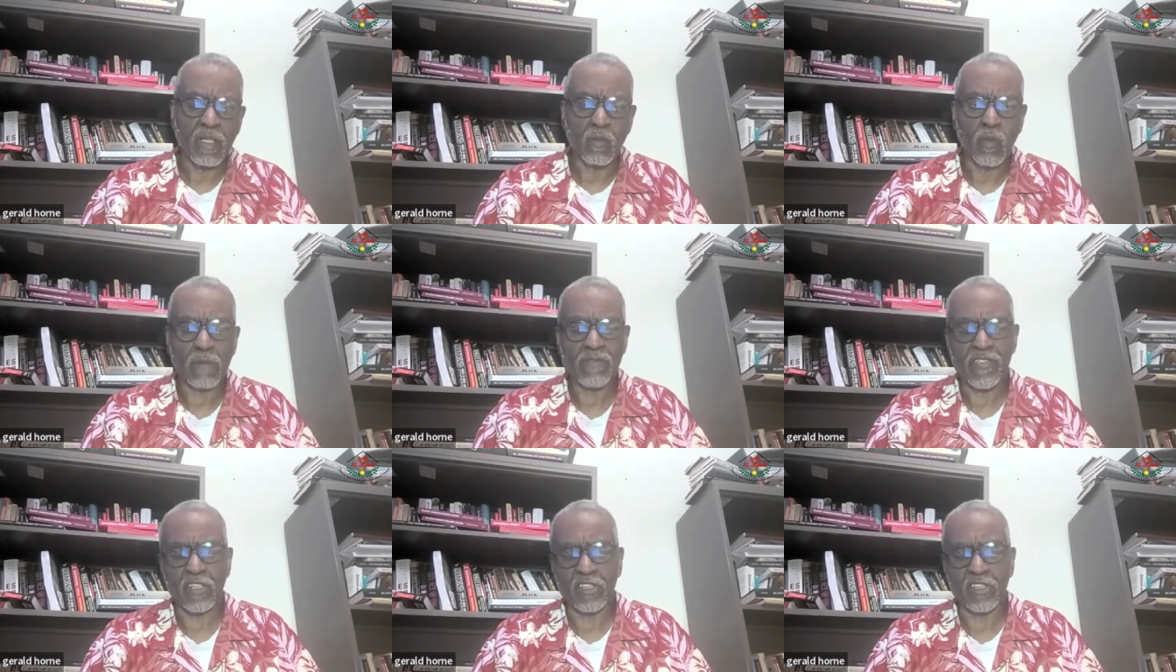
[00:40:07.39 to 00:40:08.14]
What I'm
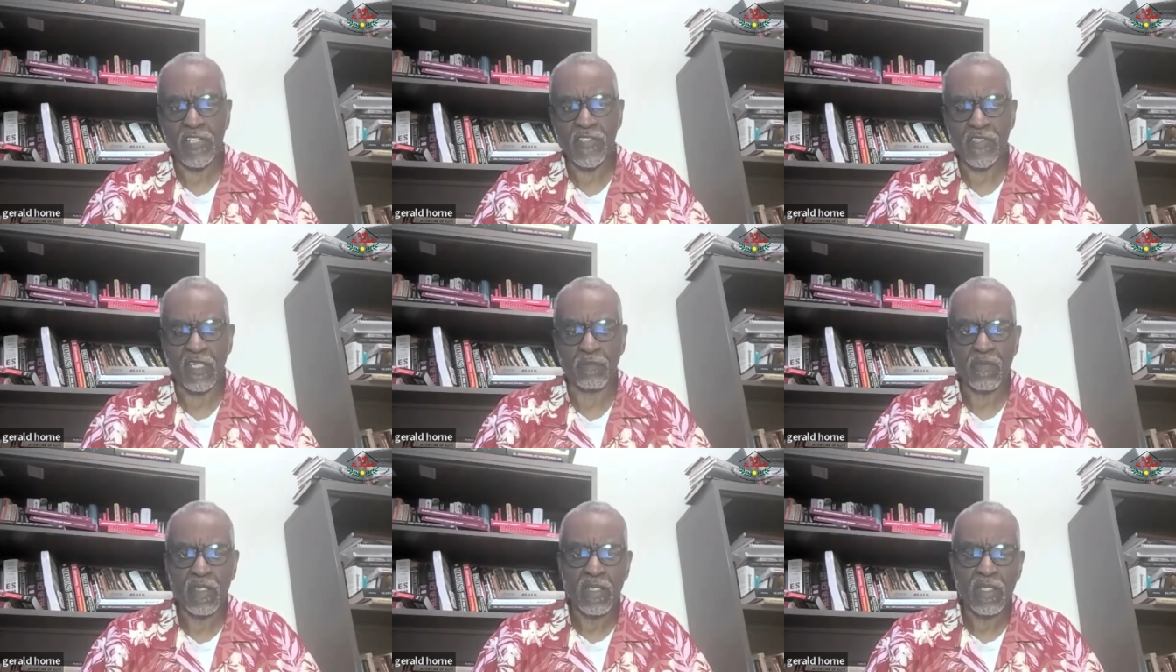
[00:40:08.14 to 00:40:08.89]
suggesting
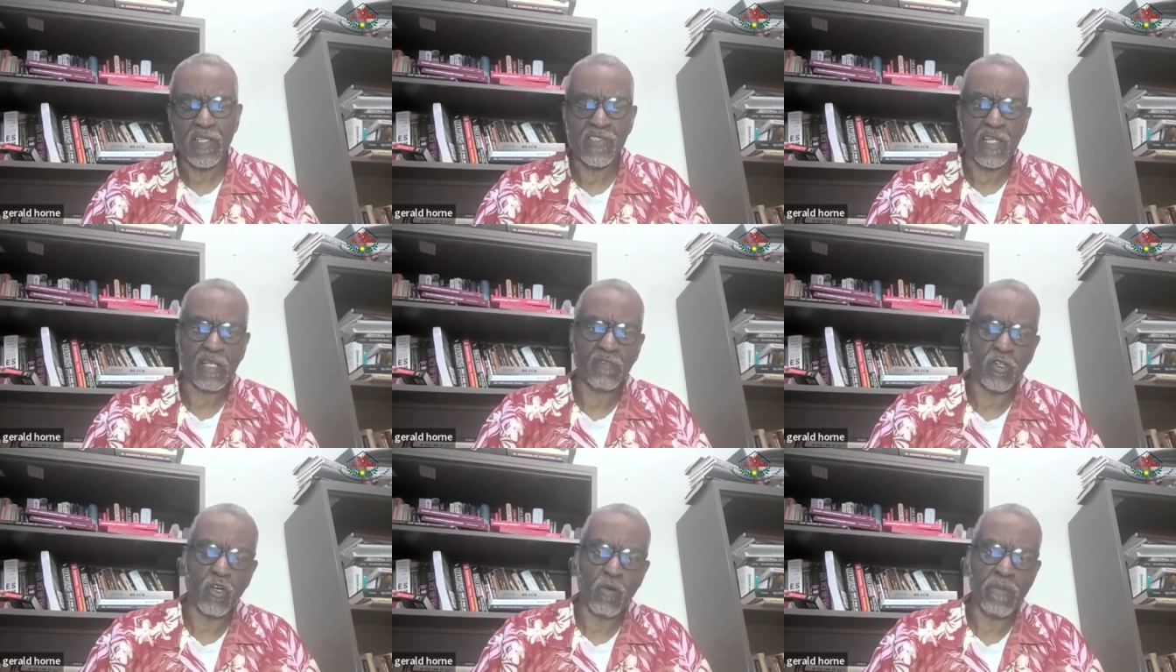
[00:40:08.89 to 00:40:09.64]
is that if
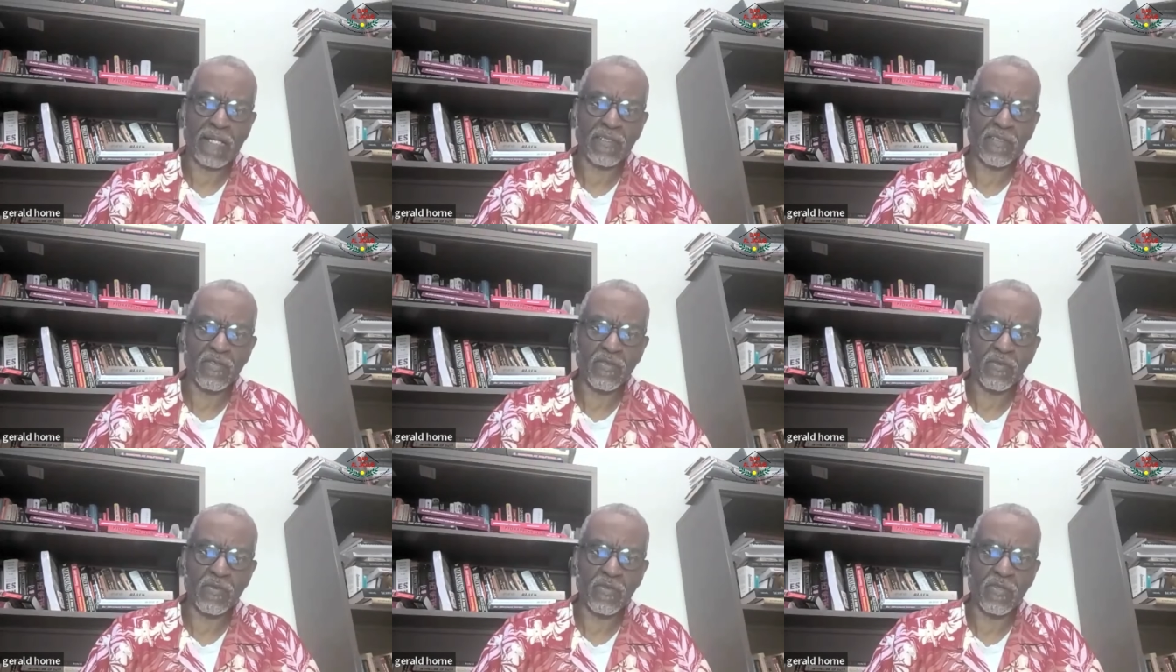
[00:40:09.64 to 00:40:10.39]
you go back
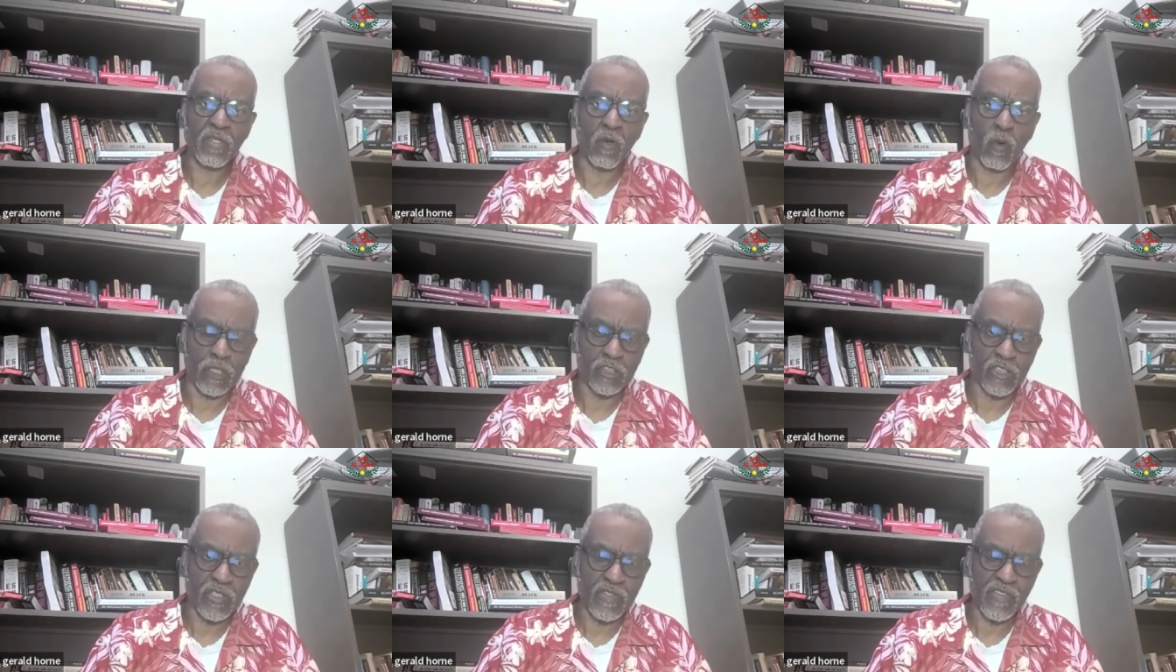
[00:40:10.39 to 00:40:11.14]
to the
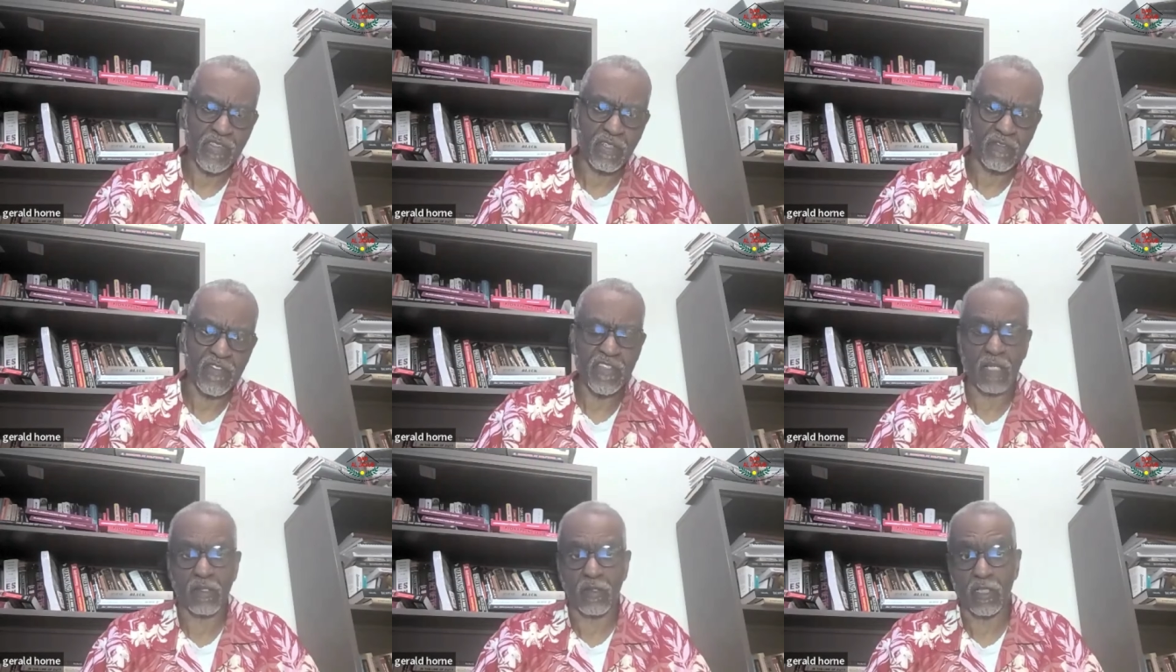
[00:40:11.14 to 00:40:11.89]
origins of
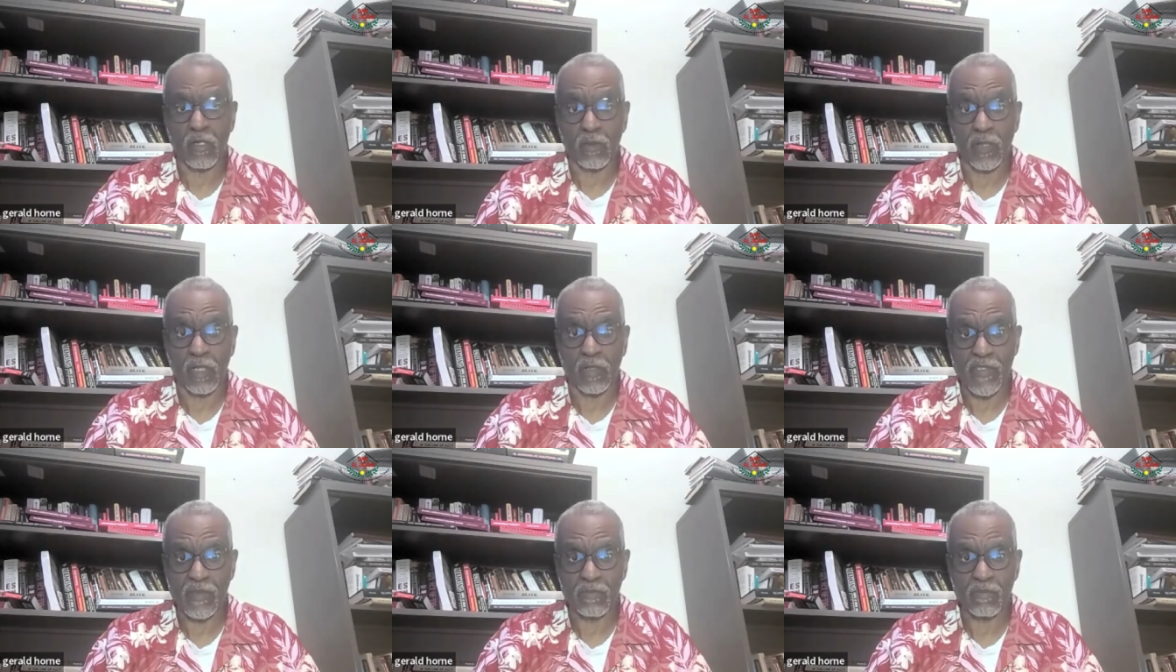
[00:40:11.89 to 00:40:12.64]
settler
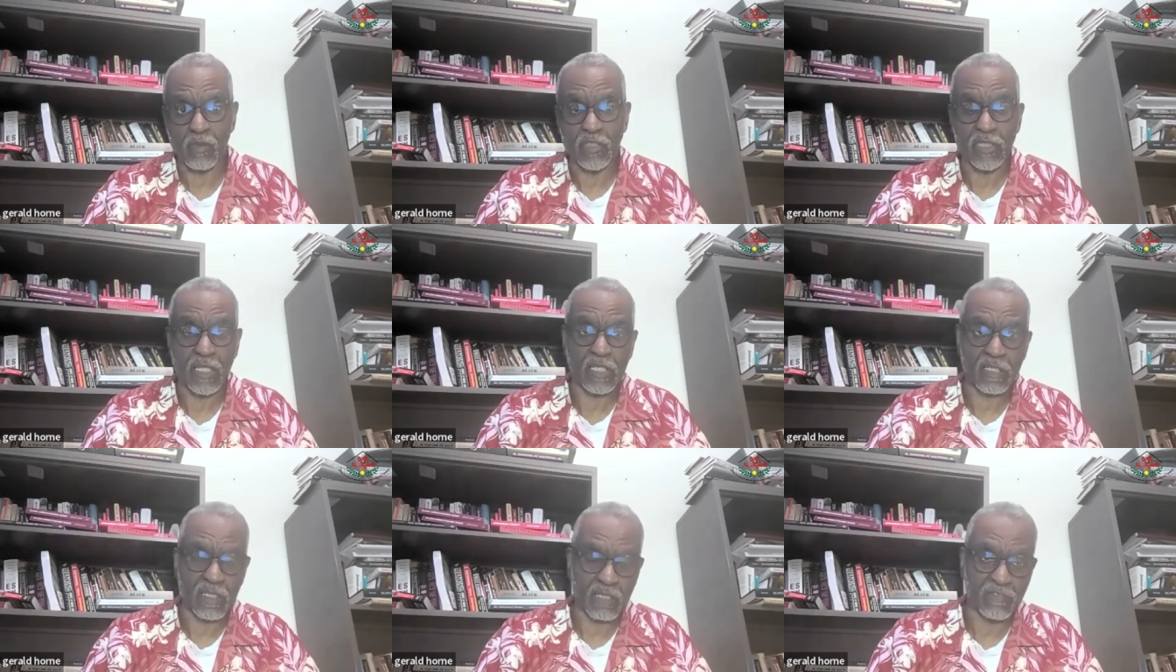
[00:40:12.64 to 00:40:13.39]
colonialism, which
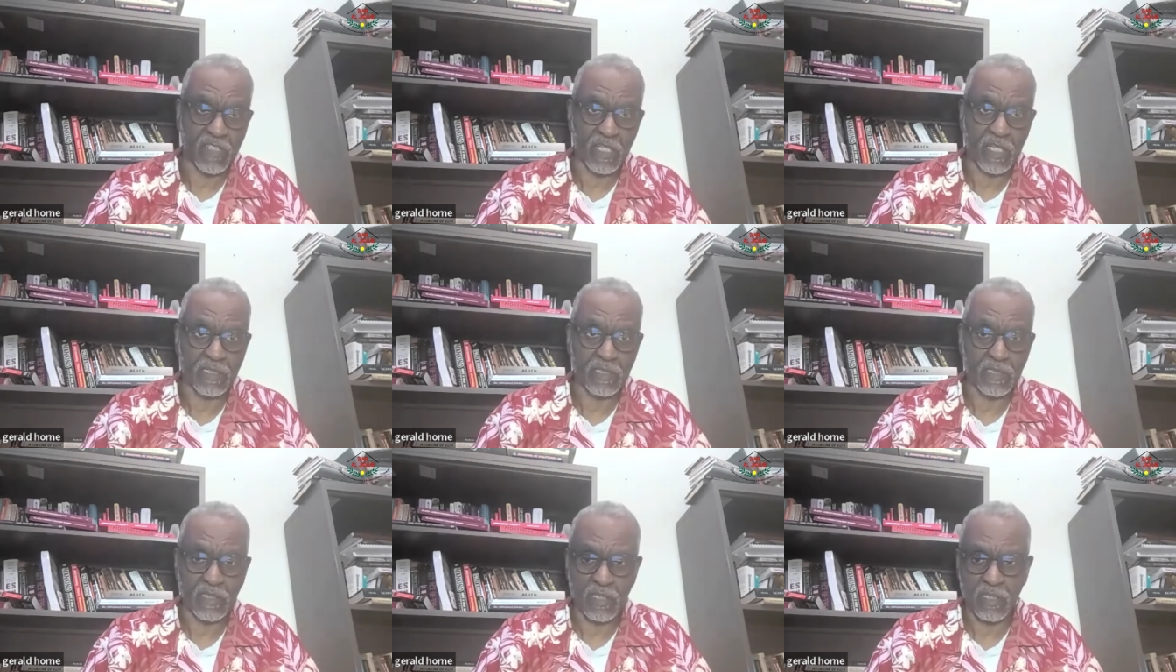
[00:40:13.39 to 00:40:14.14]
I have done
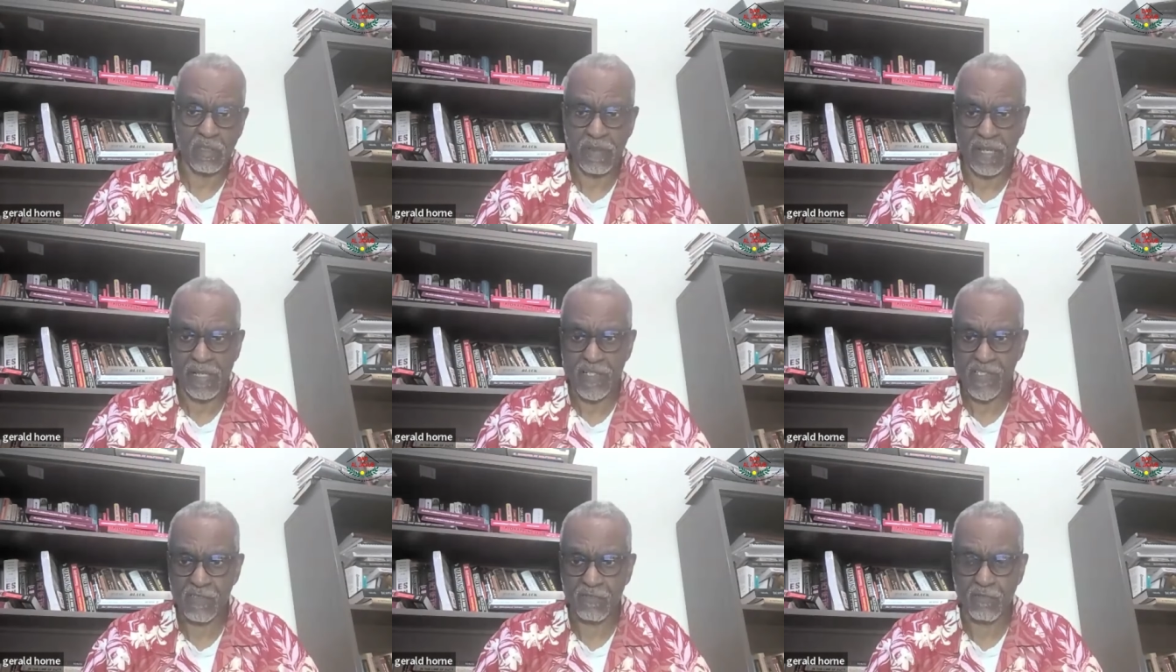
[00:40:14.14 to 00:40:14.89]
in the
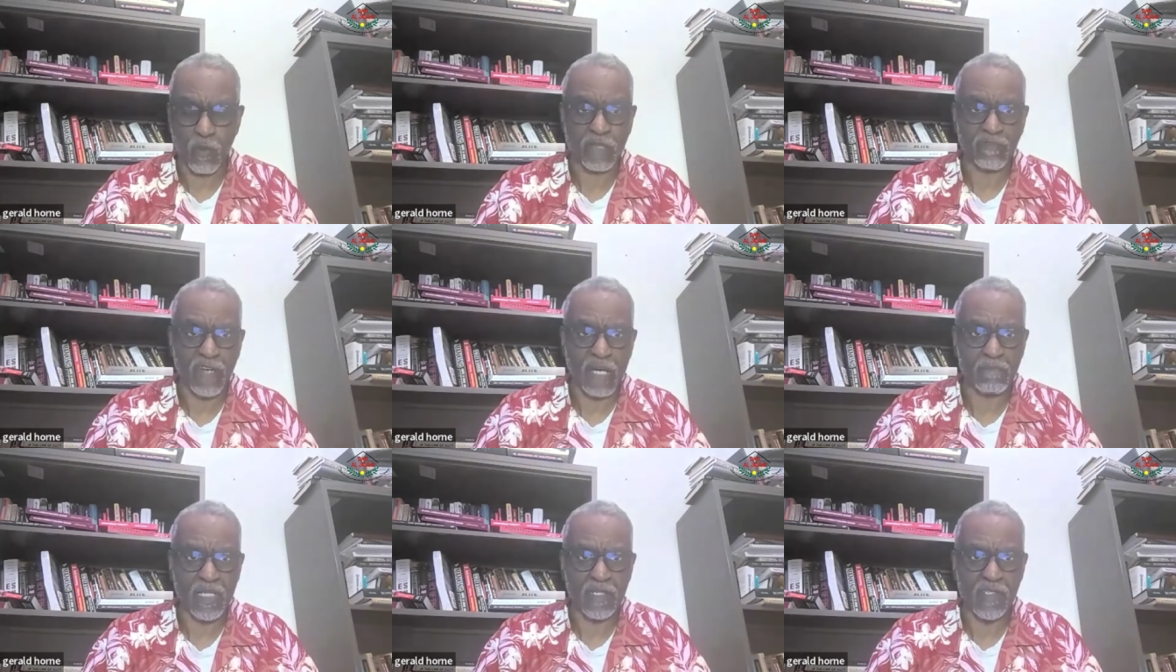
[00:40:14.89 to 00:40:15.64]
past 45
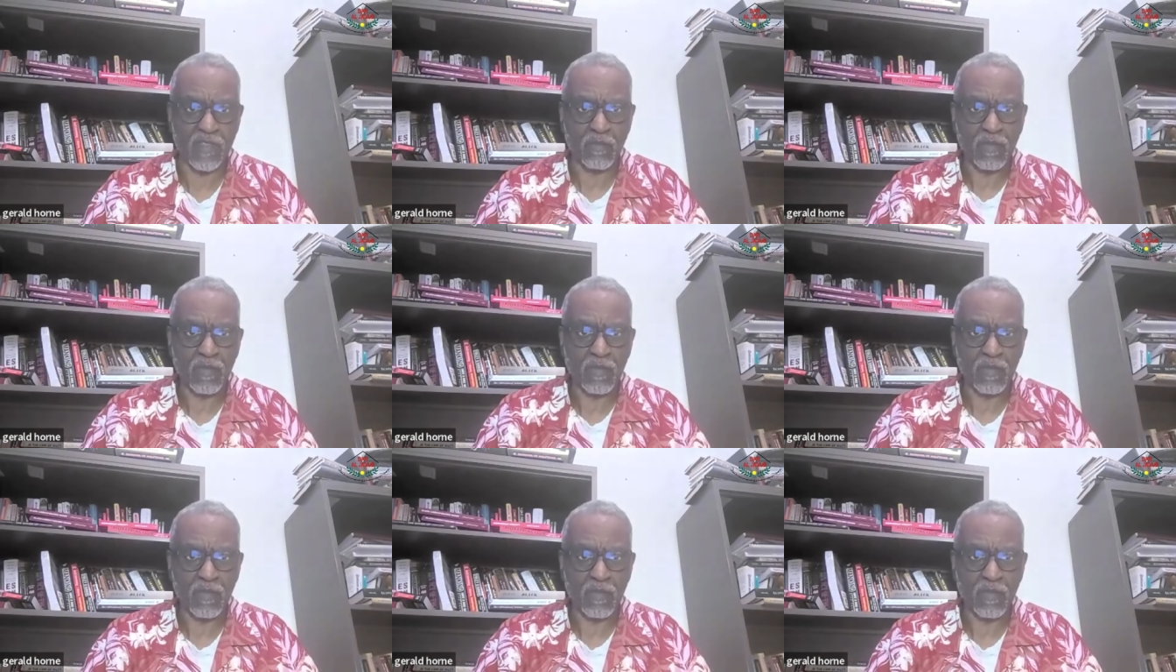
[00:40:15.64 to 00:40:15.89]
minutes,